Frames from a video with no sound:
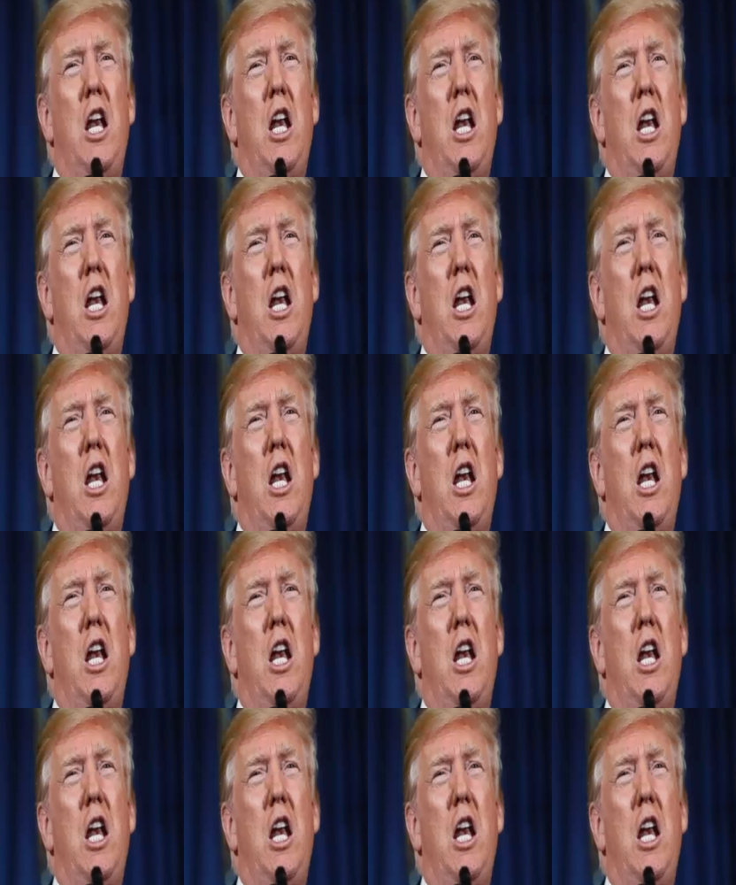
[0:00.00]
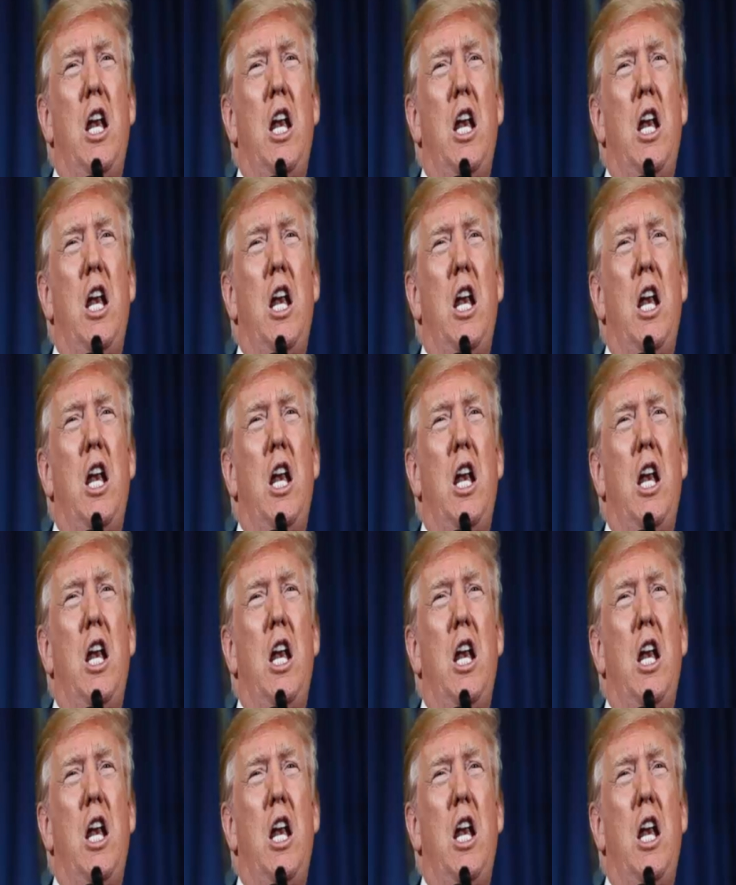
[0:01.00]

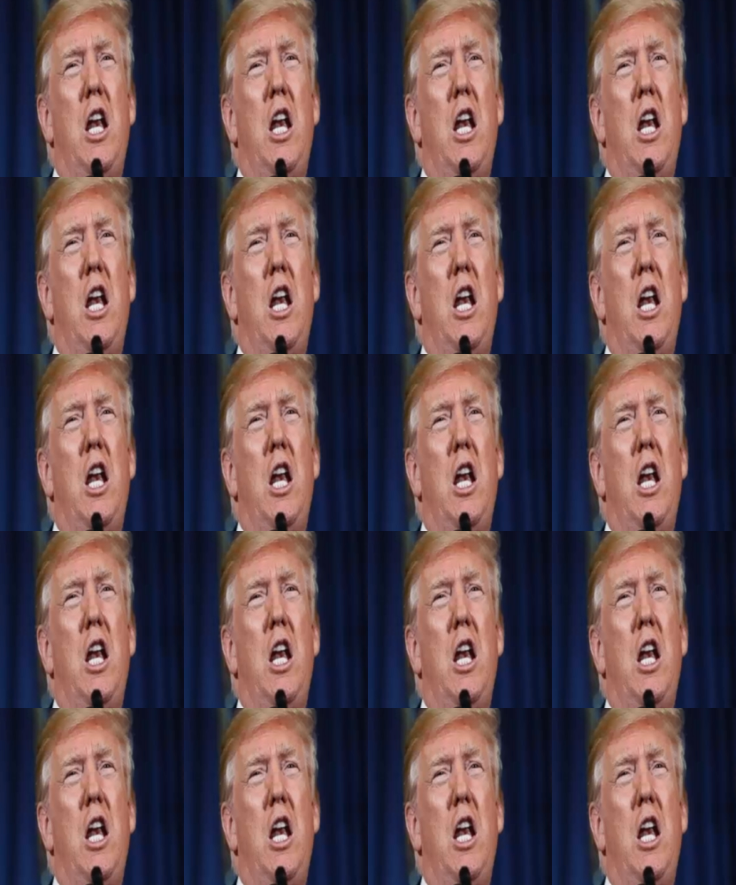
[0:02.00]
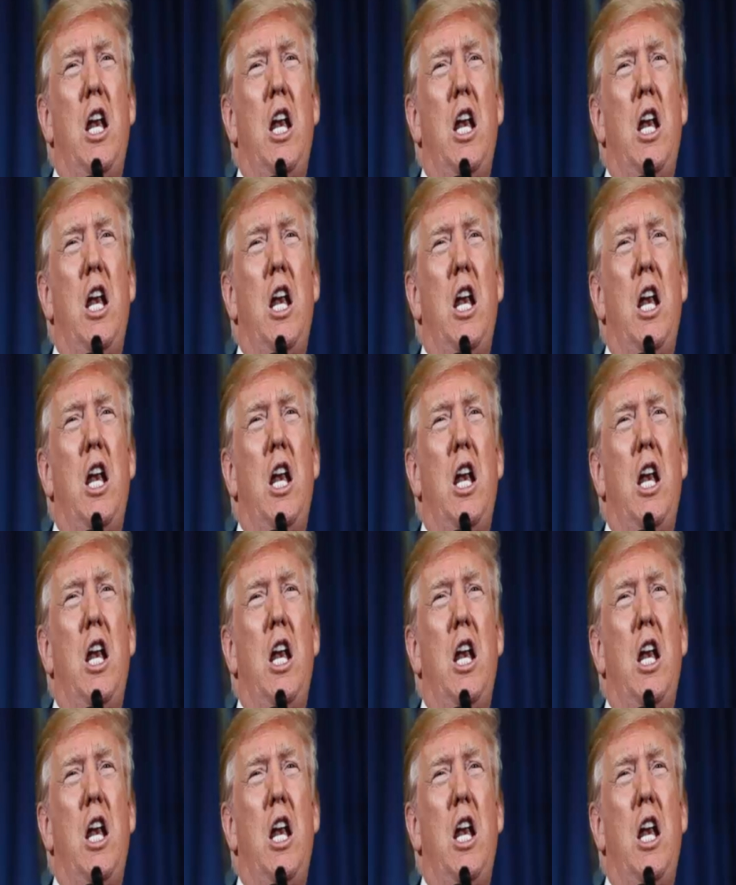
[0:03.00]

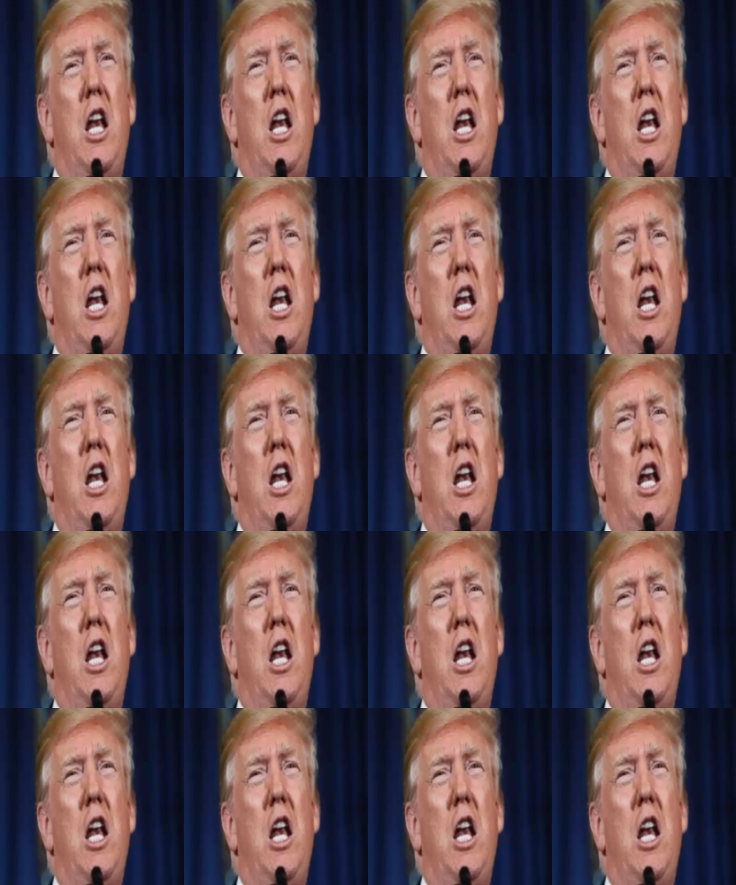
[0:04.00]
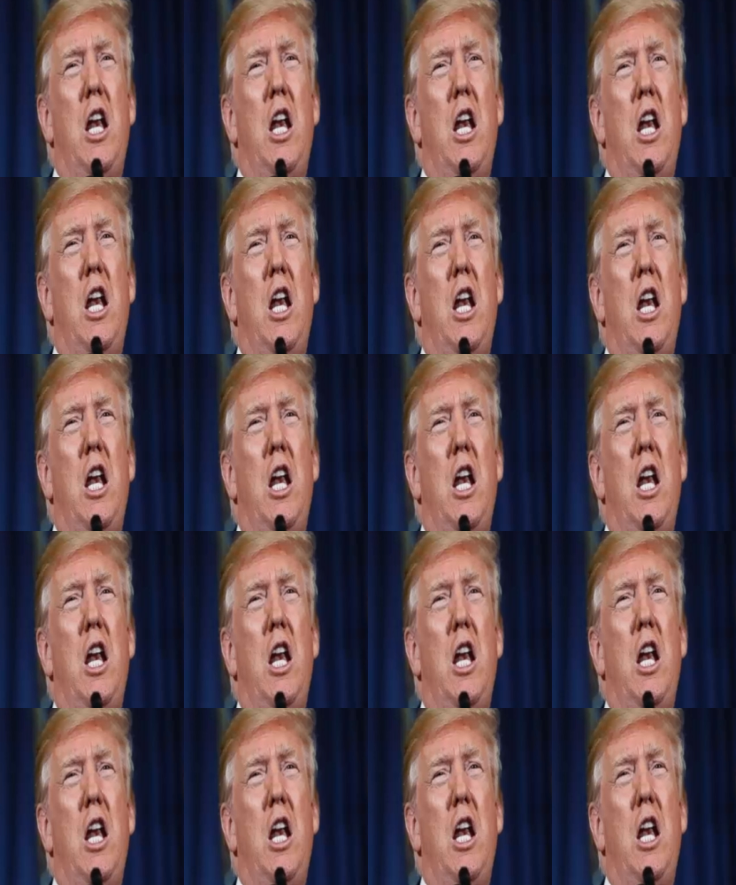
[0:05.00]

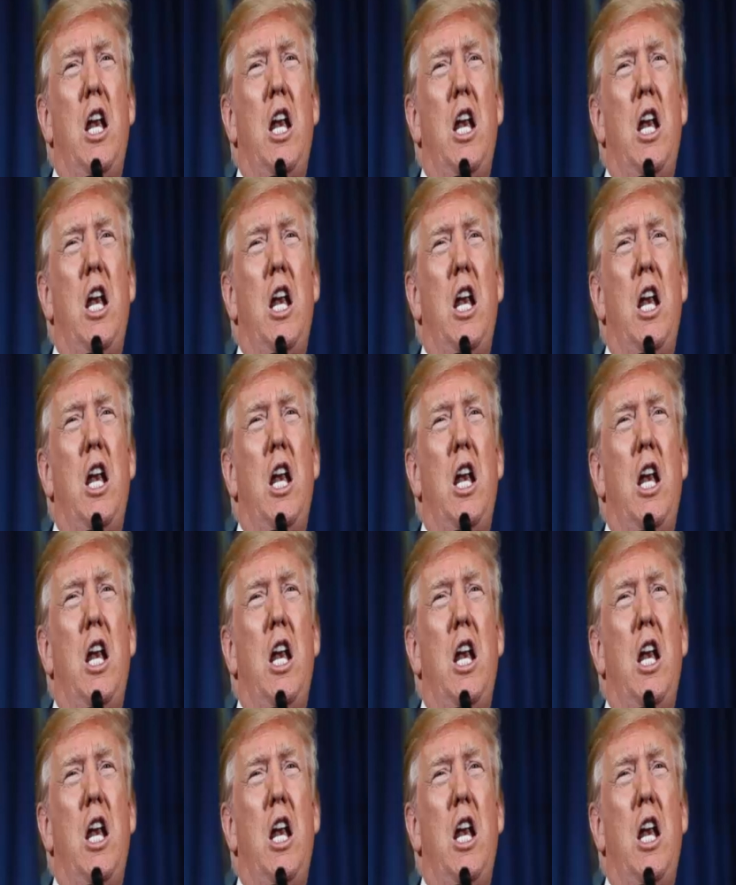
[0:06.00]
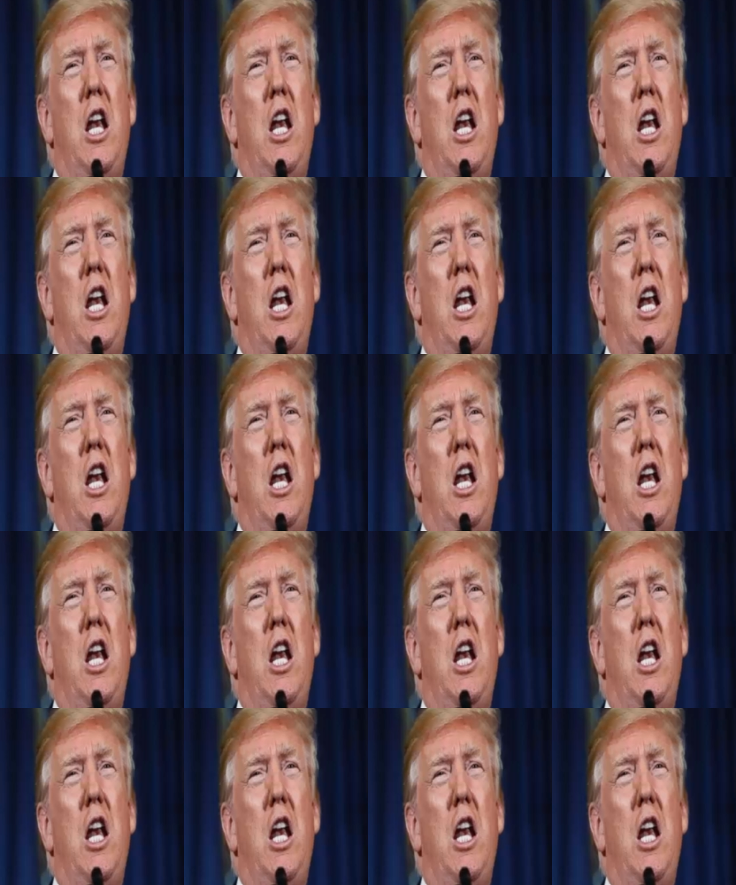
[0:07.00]
[no speech]